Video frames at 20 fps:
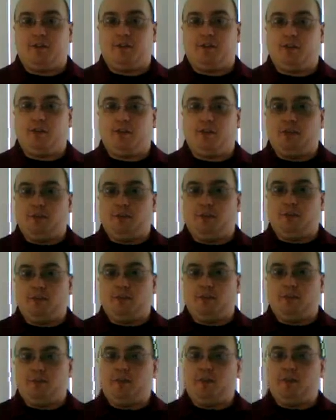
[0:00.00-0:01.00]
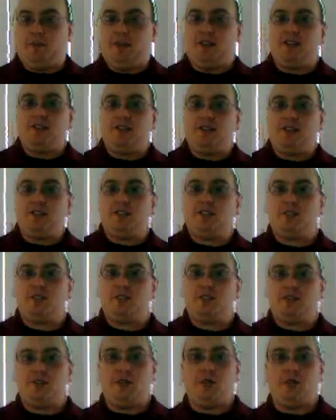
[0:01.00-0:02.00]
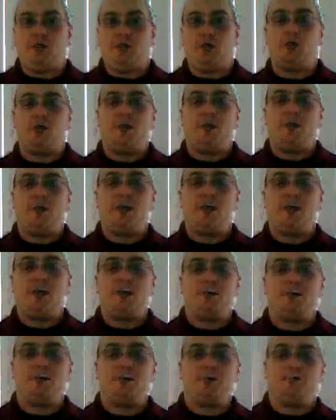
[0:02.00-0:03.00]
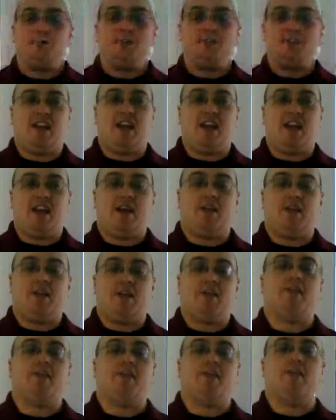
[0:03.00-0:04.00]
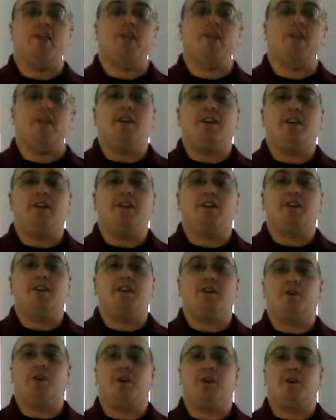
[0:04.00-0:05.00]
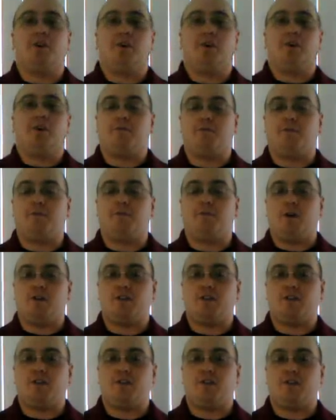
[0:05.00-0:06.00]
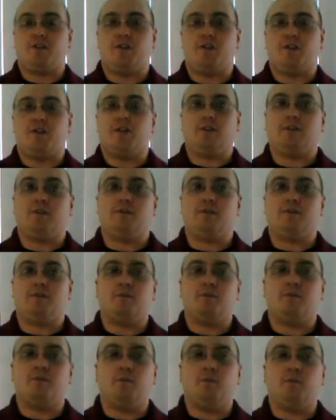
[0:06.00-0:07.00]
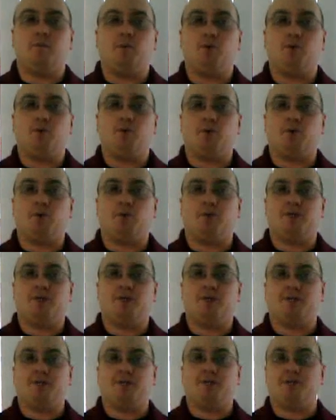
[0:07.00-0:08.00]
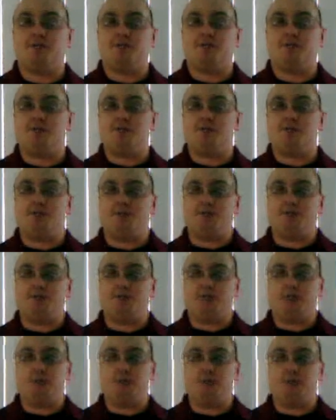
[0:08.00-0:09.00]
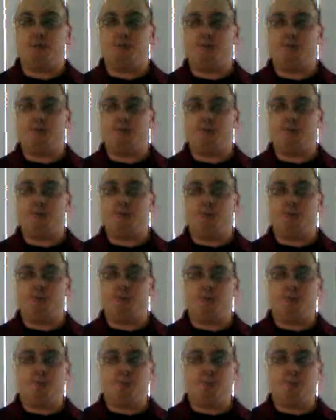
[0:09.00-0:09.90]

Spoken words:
In the event that you don't have such a culture, such a large technological change can easily create lots of uncertainty and fear within your workforce. This is obviously counterproductive,